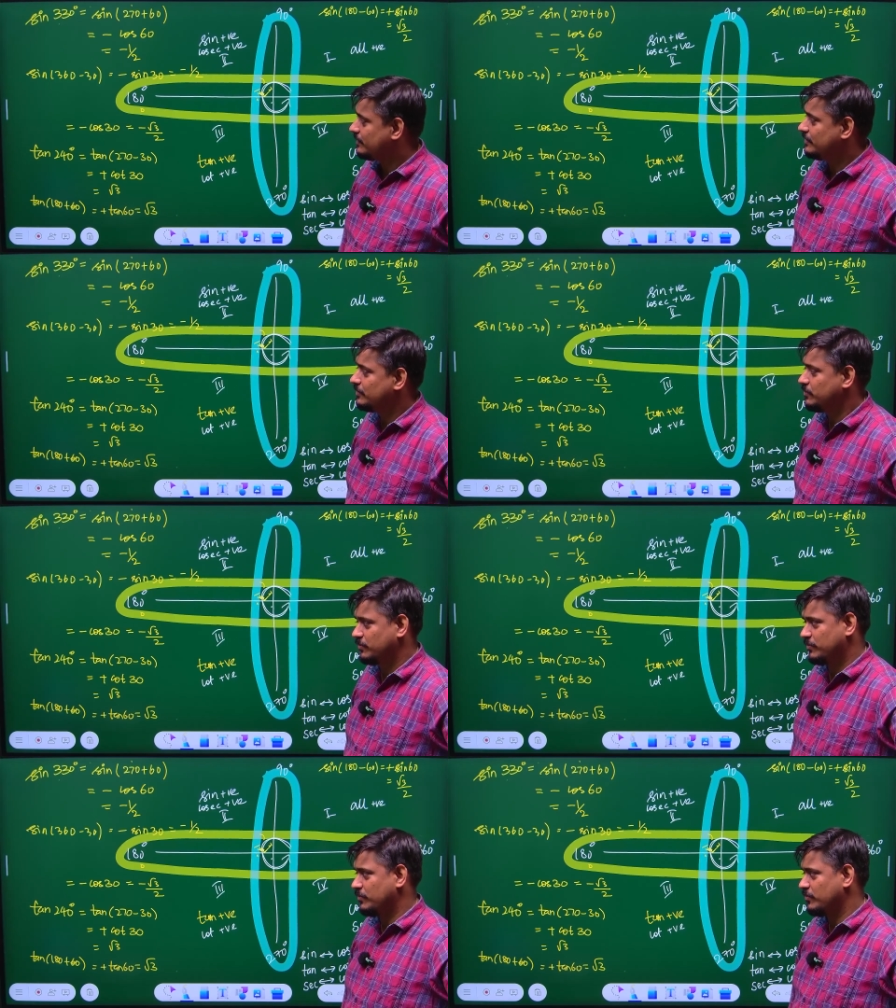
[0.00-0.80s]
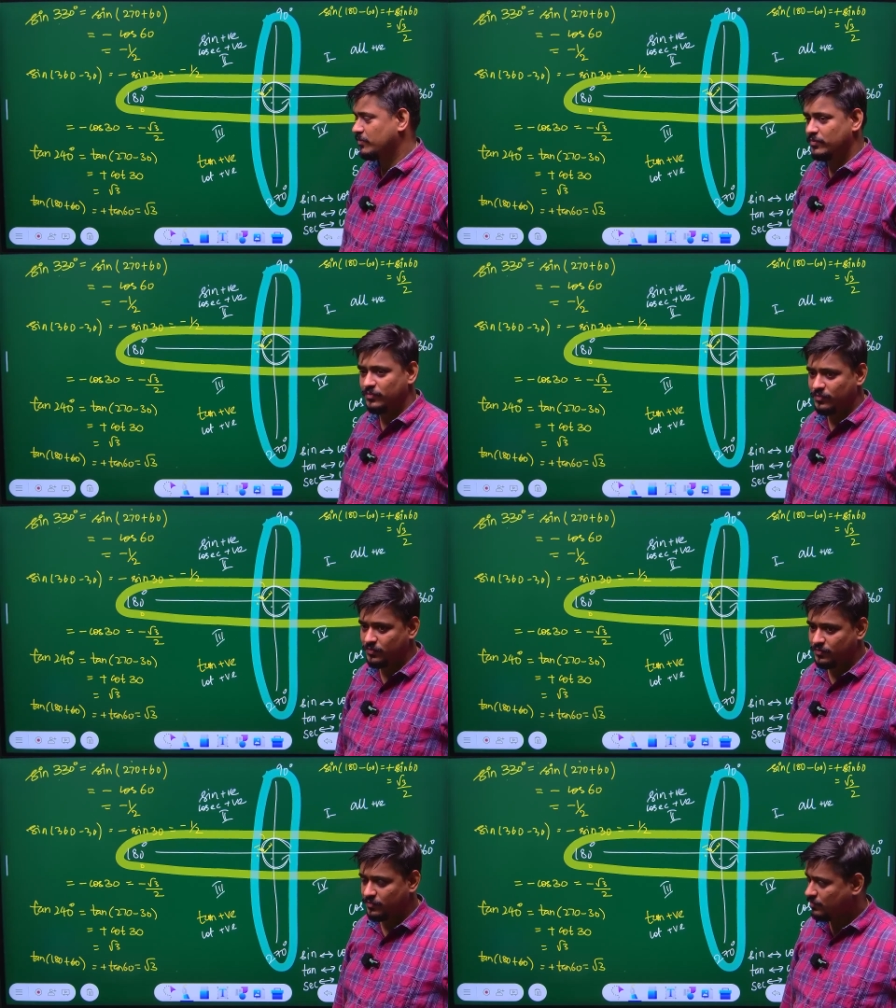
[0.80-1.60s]
Doesn't the sign
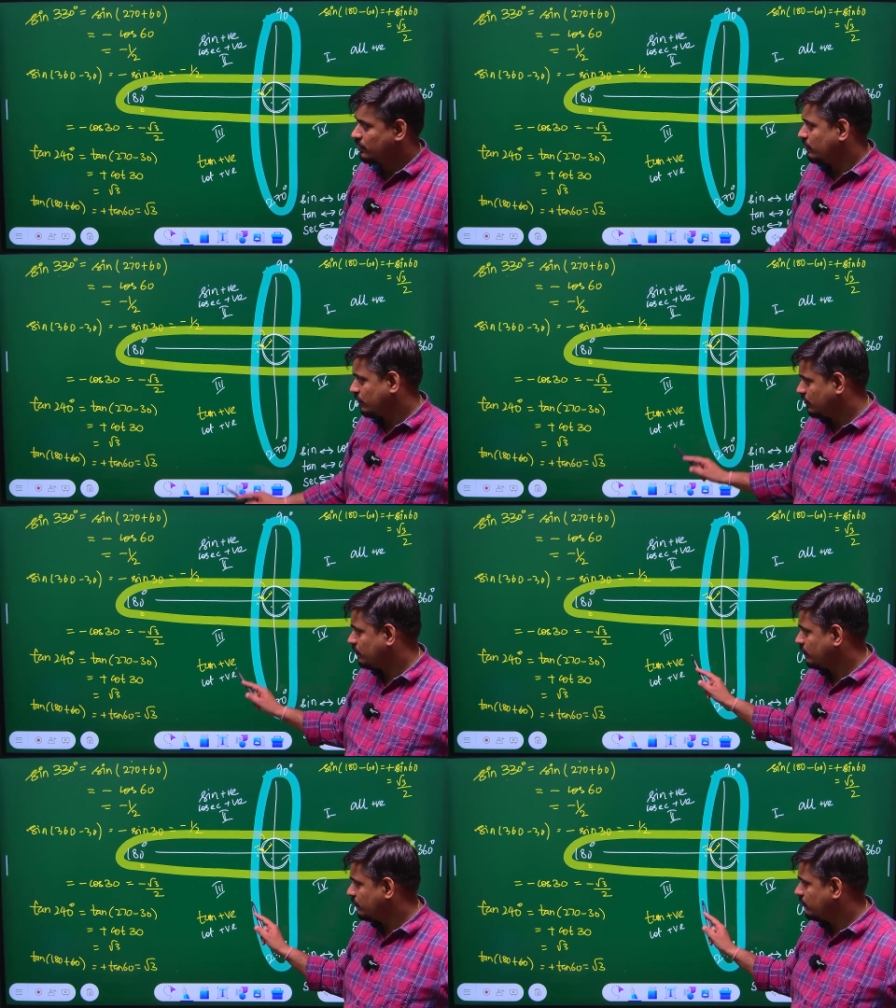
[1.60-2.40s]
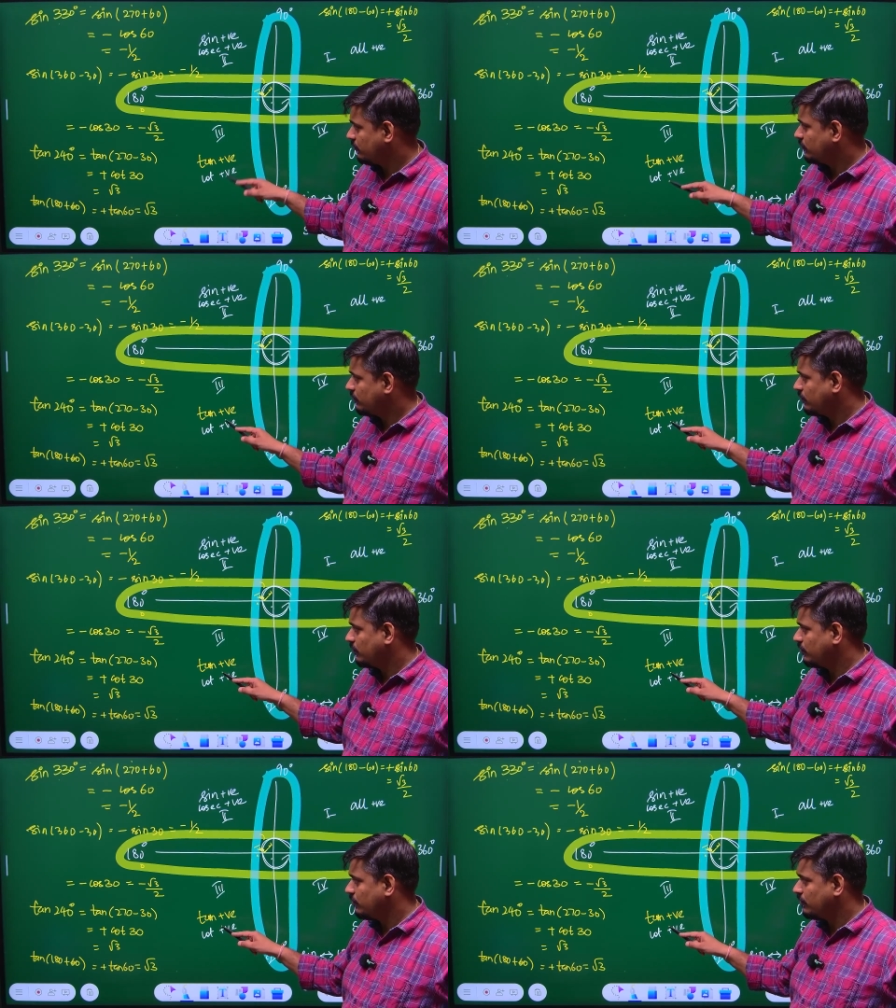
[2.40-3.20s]
between 2 degrees doesn't create
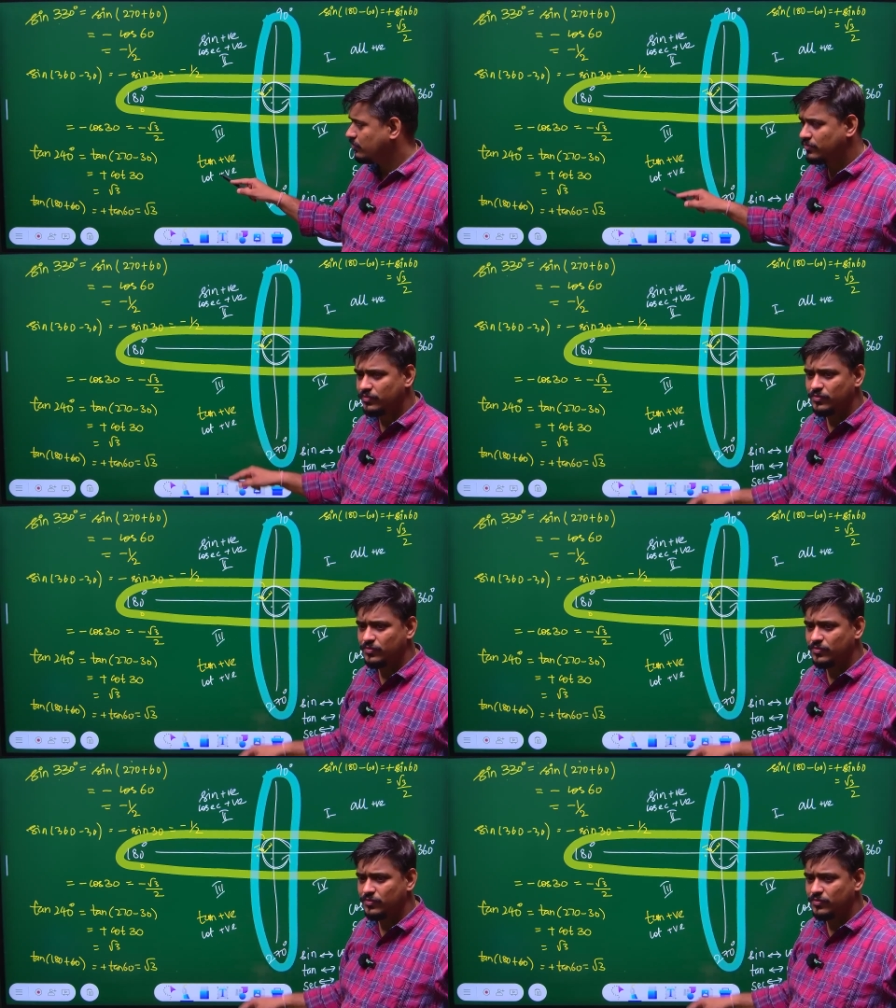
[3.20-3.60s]
an impact?